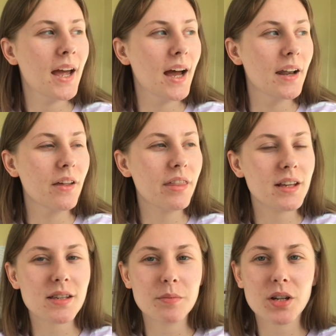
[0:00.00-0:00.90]
And I think
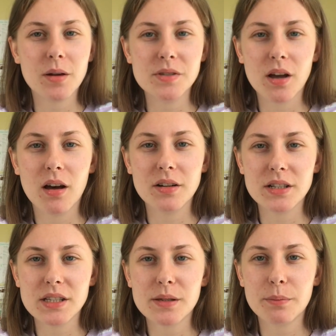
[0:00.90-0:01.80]
sometimes the
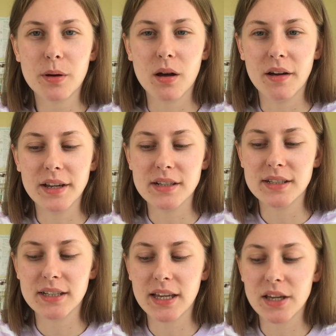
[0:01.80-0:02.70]
hardest part is
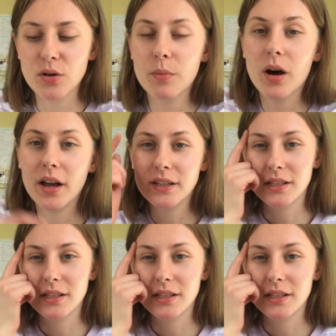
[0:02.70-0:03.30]
to get your mind